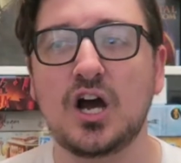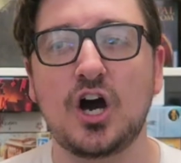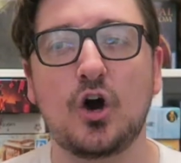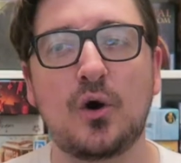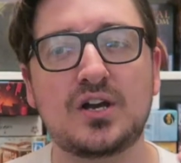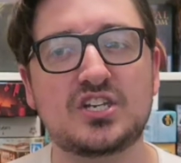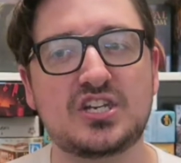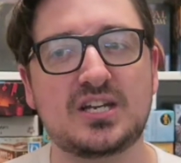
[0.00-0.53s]

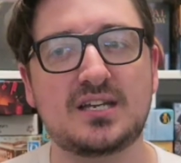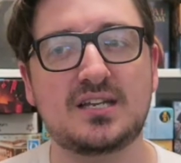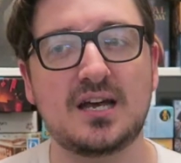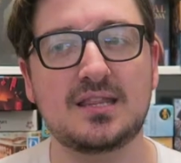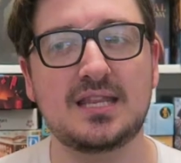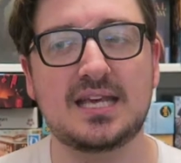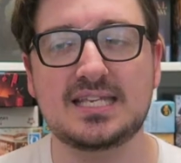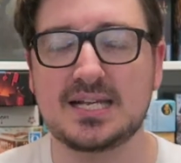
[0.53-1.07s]
Oh, I should have
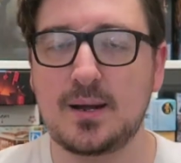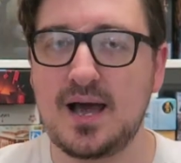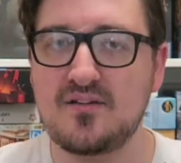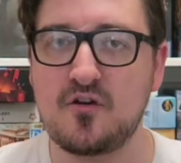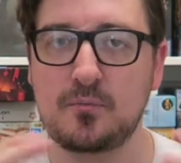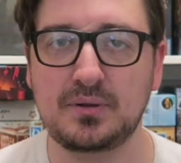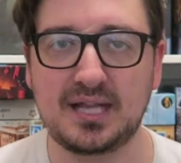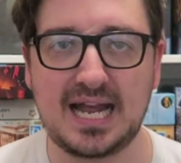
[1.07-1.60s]
done this, and I'll
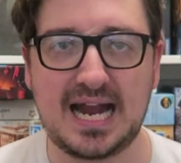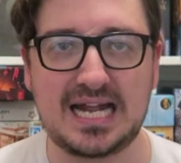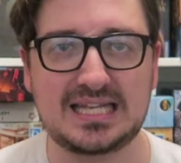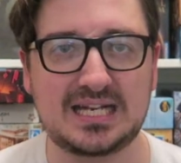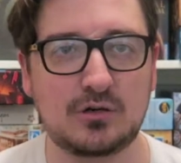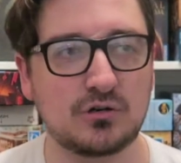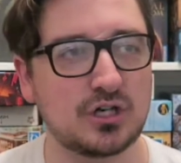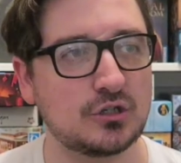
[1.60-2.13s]
have a plan.
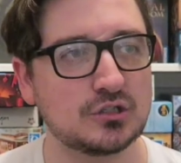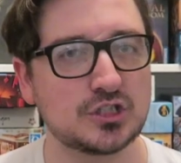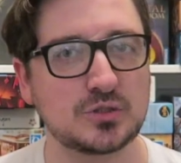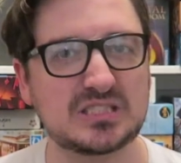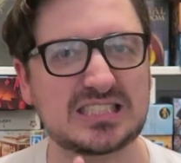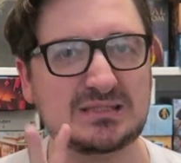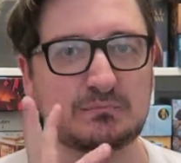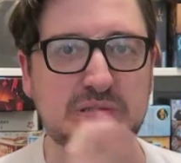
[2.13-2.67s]
Then I'll go
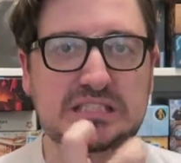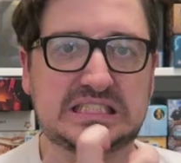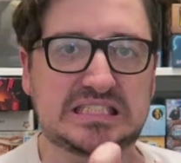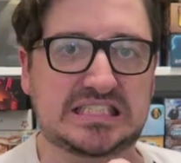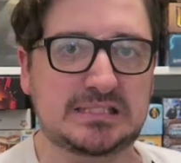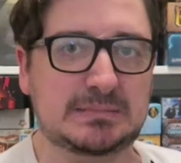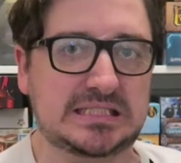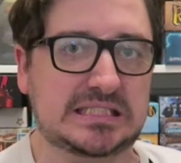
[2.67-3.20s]
through and
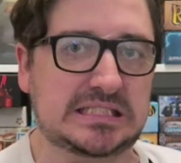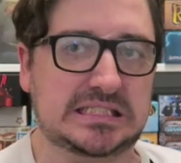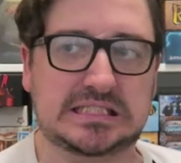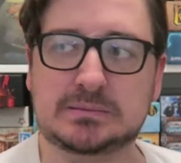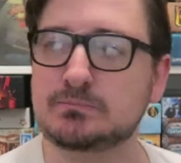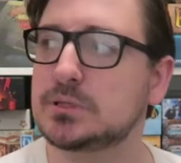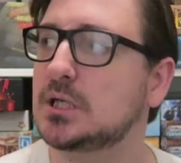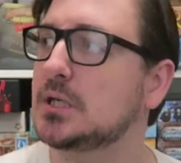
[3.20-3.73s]
completely mess it
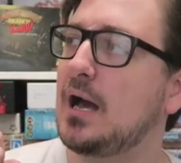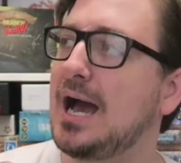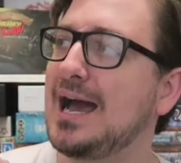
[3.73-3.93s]
up.